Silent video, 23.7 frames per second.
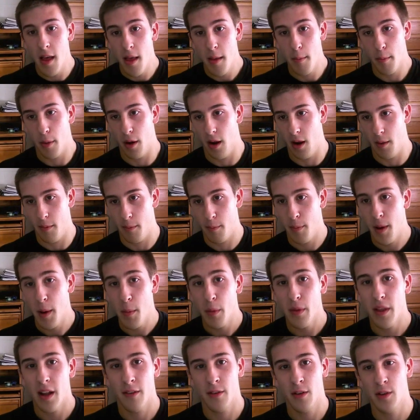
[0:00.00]
But um, people
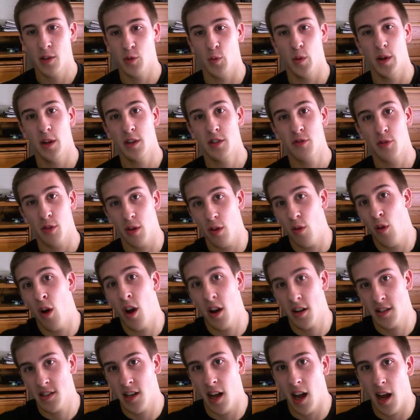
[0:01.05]
that have used Windows for a
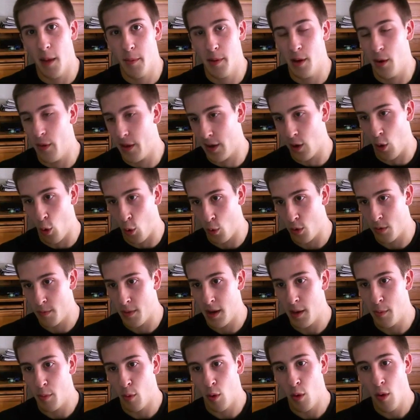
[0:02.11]
long time, you know, like older
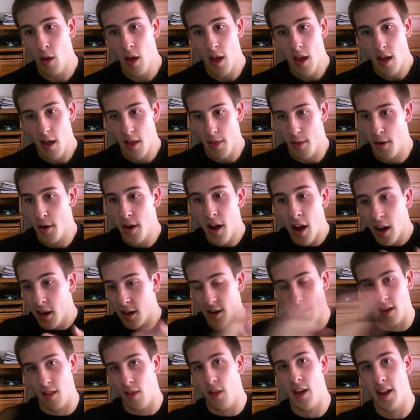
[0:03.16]
people, they're not
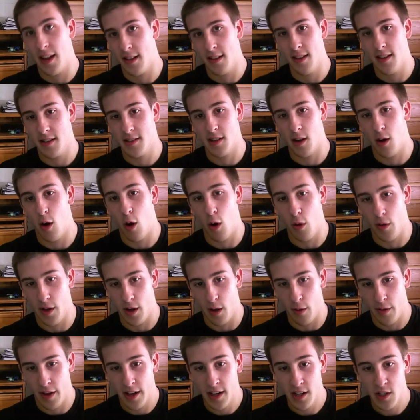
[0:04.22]
going to like this at all. You
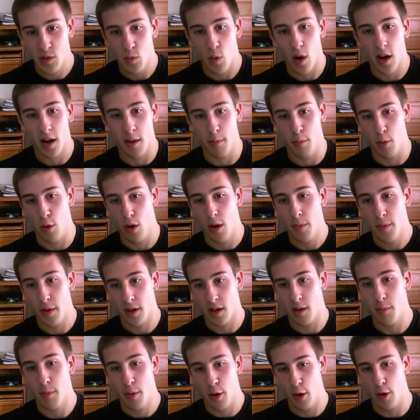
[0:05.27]
know, they just want to boot up their
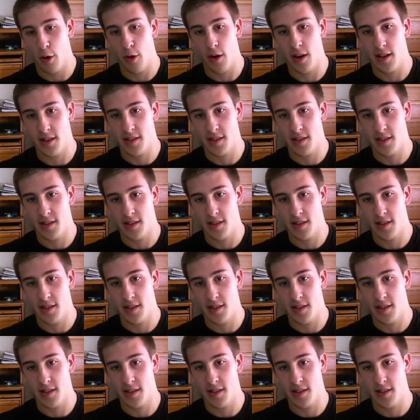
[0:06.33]
computer and